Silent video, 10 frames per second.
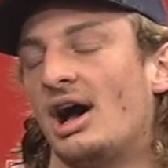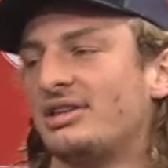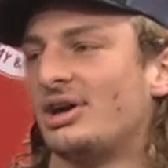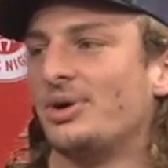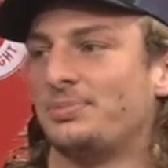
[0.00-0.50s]

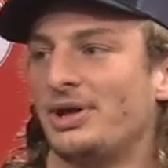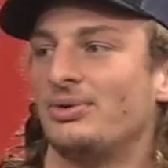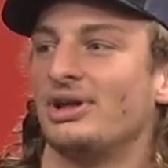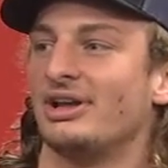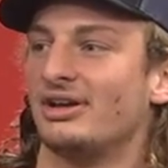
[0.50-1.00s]
I thought we played
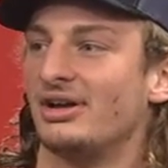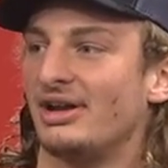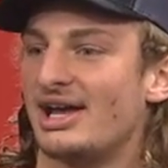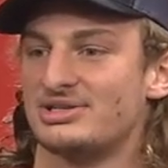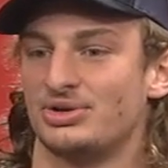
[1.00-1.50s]
really good as a